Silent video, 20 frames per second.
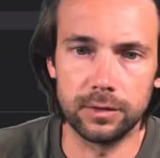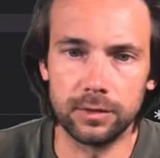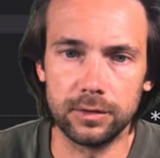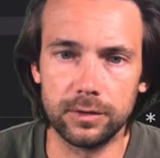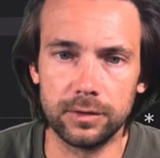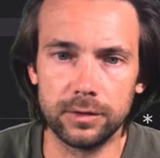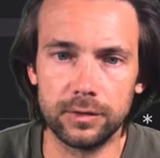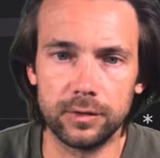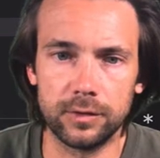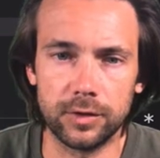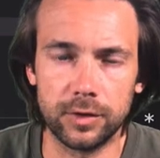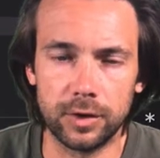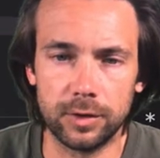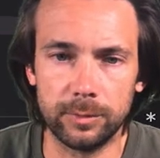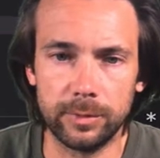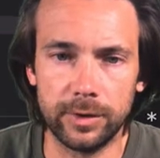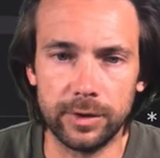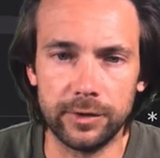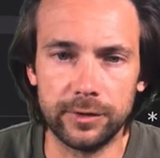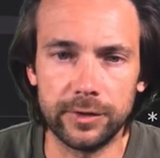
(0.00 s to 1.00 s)
It's going to
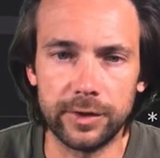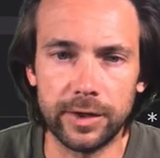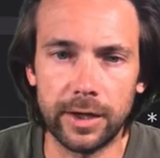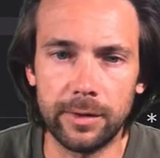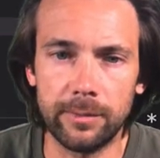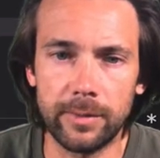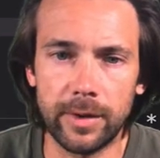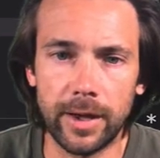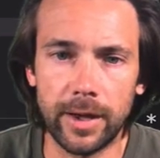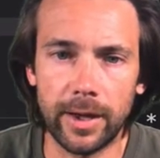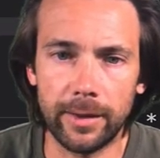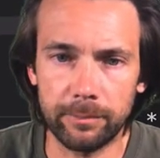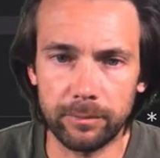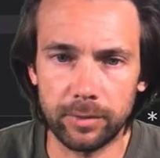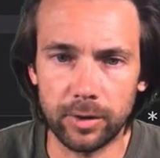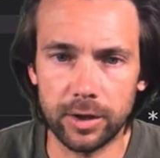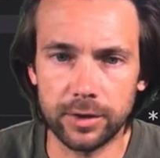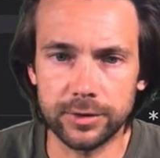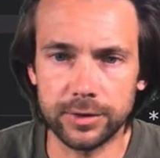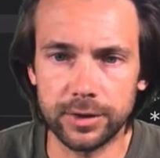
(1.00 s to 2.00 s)
be the same app
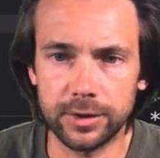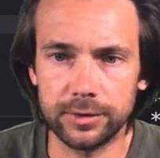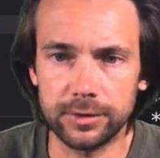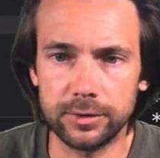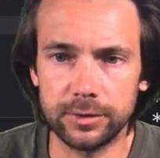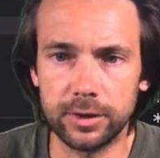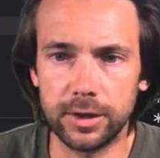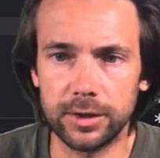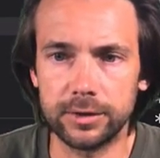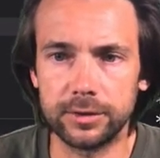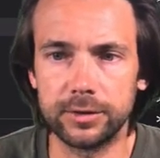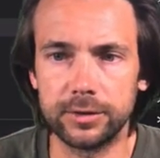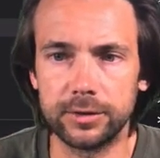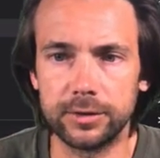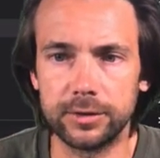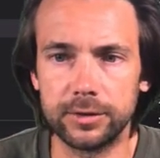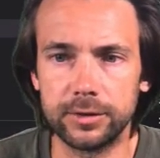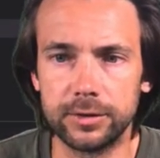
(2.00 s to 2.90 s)
project directory.